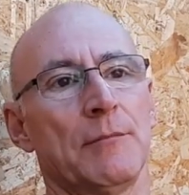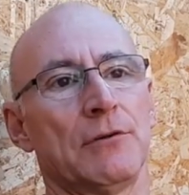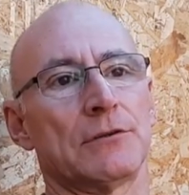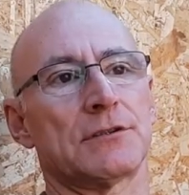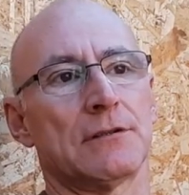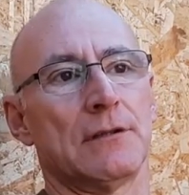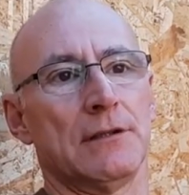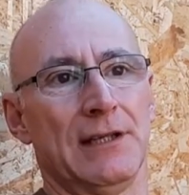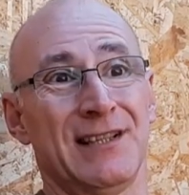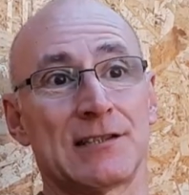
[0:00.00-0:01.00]
but
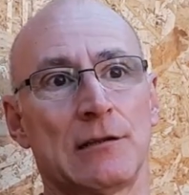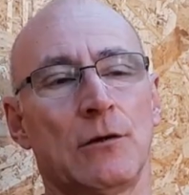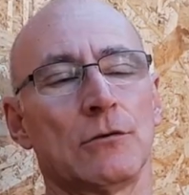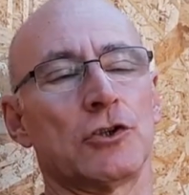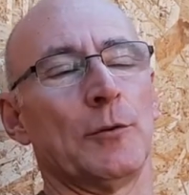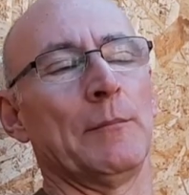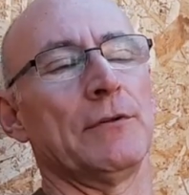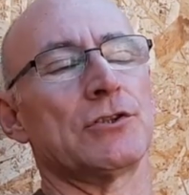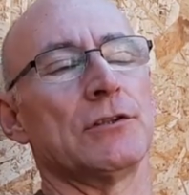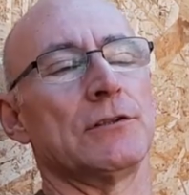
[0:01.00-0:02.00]
it is a long-term
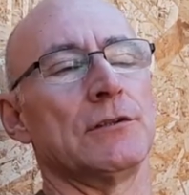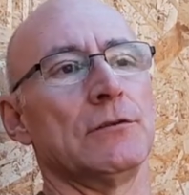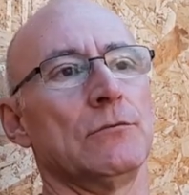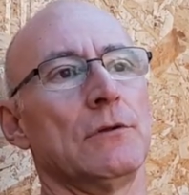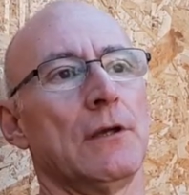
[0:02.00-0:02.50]
ambition to do.